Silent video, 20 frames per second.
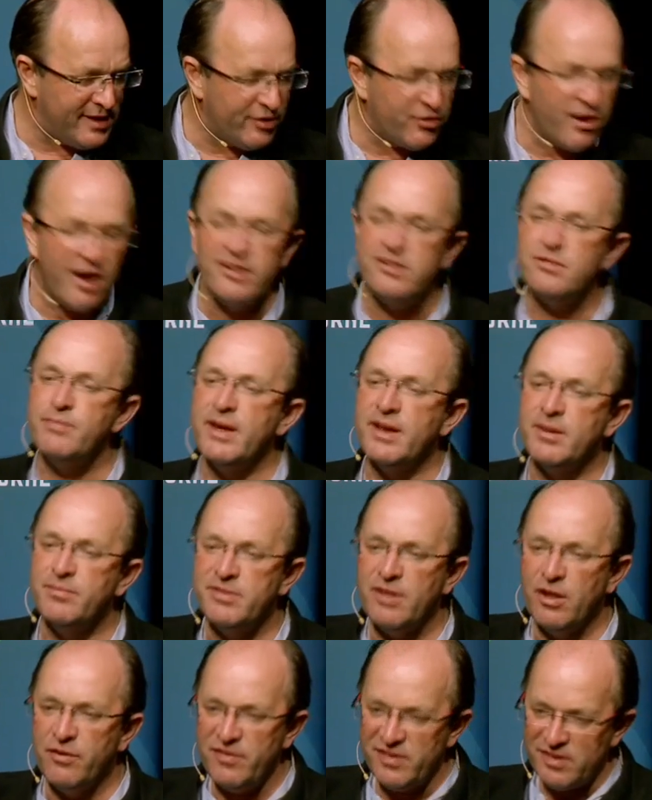He tries to make
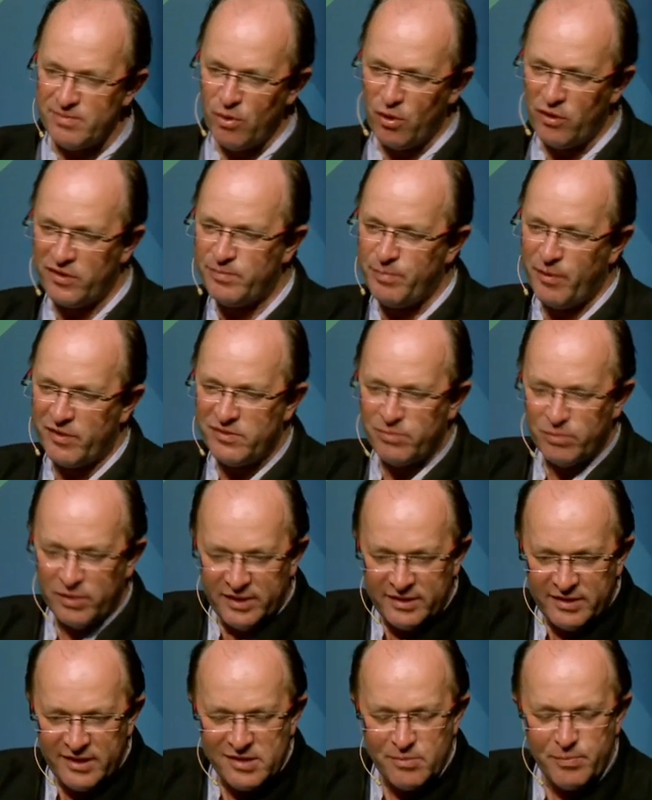himself as small as possible.
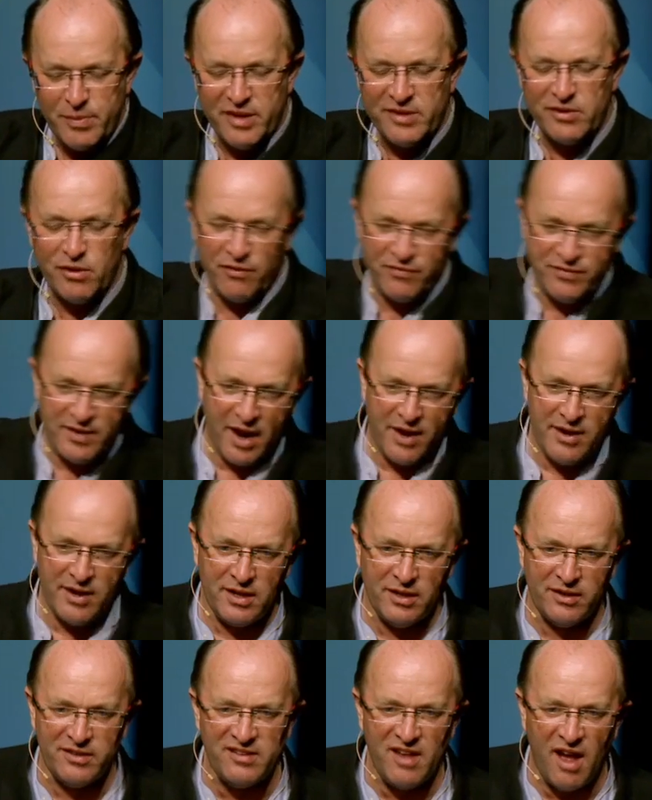He disappears off down a
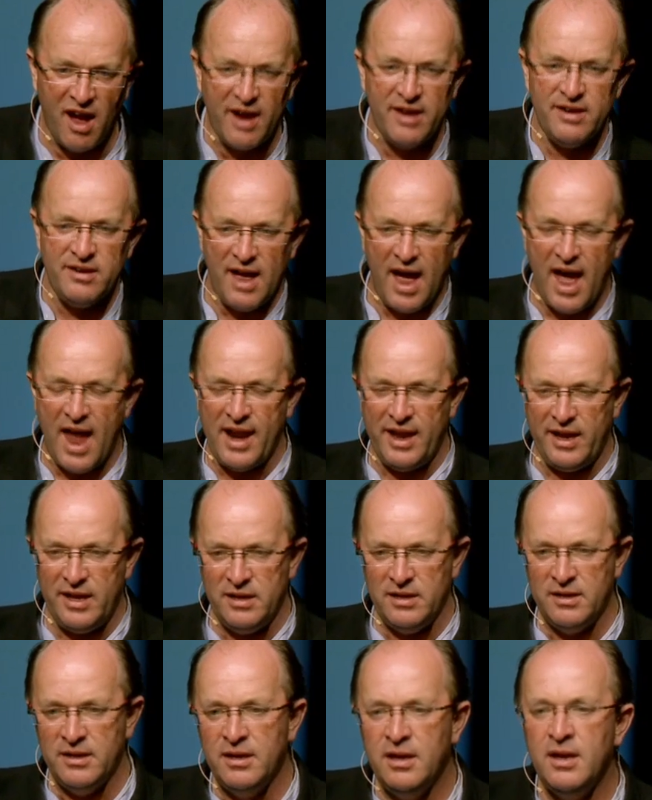little side alley